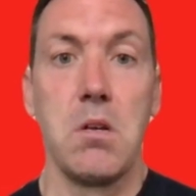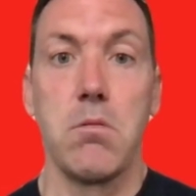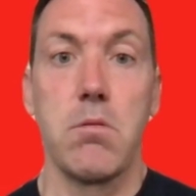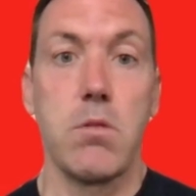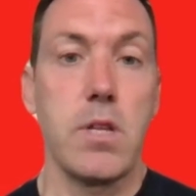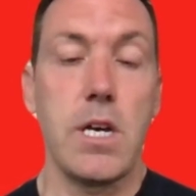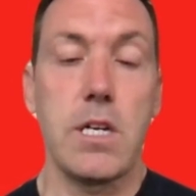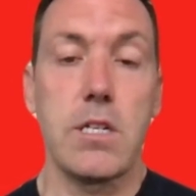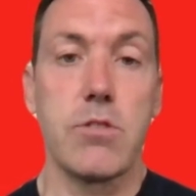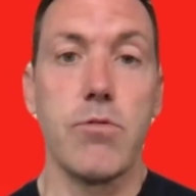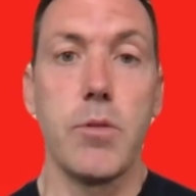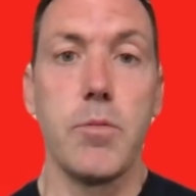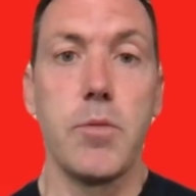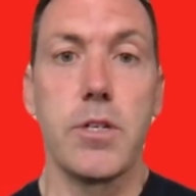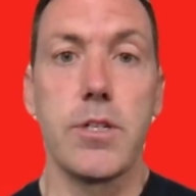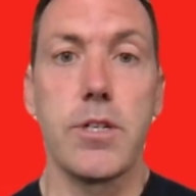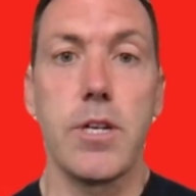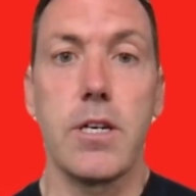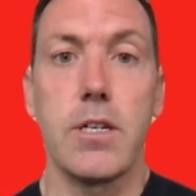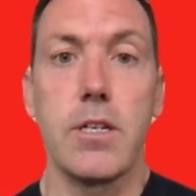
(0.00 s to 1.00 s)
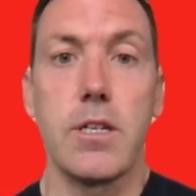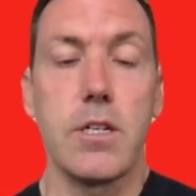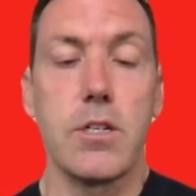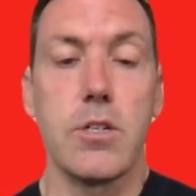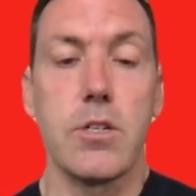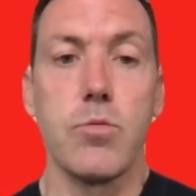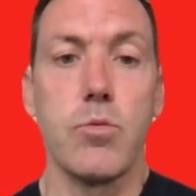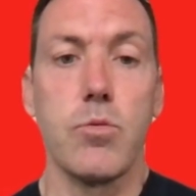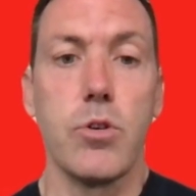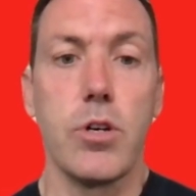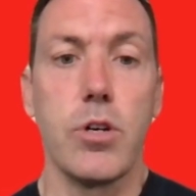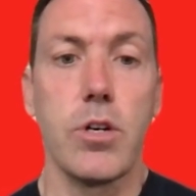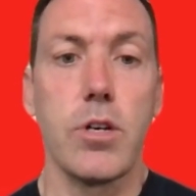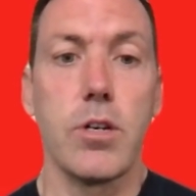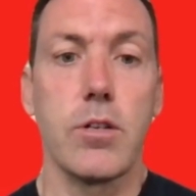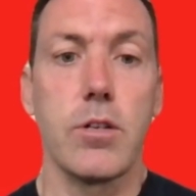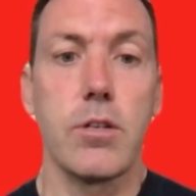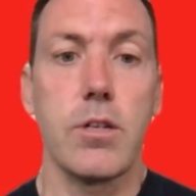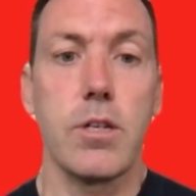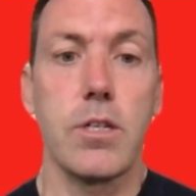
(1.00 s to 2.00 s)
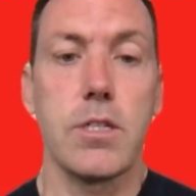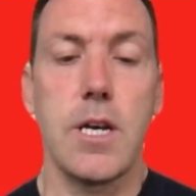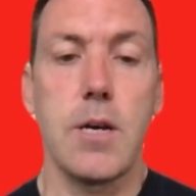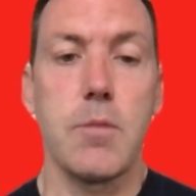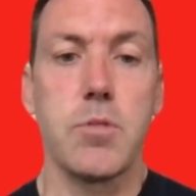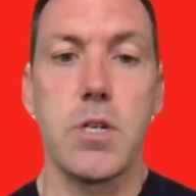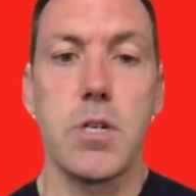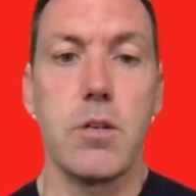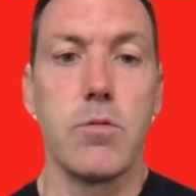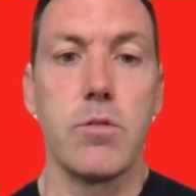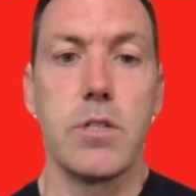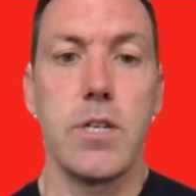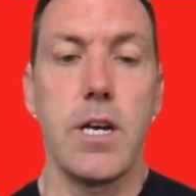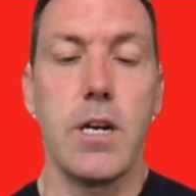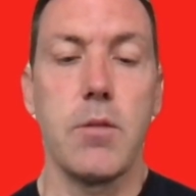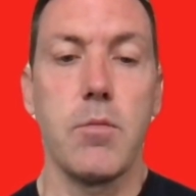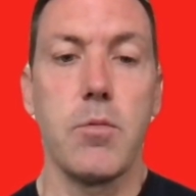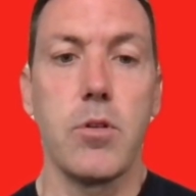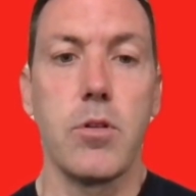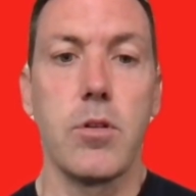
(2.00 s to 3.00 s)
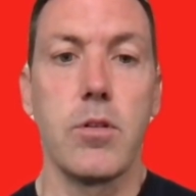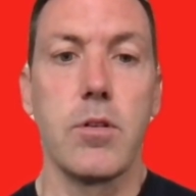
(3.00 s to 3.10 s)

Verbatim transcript: that's rubbish, that, that doesn't work, it's absolute terrible.